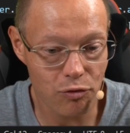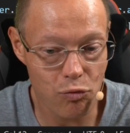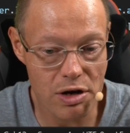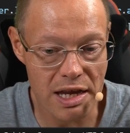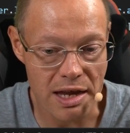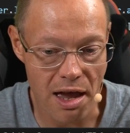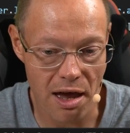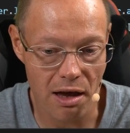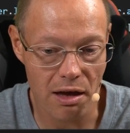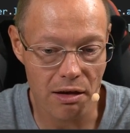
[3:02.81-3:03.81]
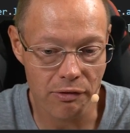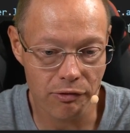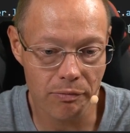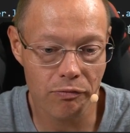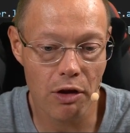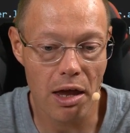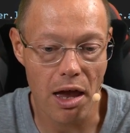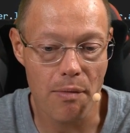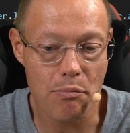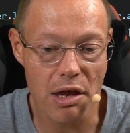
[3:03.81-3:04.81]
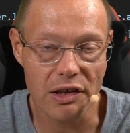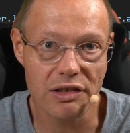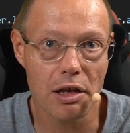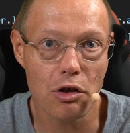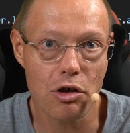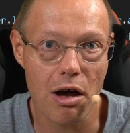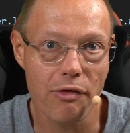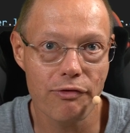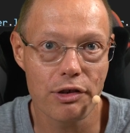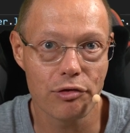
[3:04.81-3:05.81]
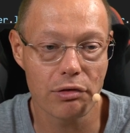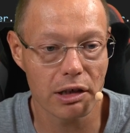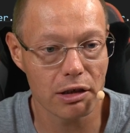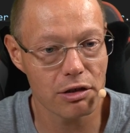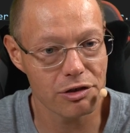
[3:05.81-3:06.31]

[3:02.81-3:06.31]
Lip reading: we have a missing coffee drinker.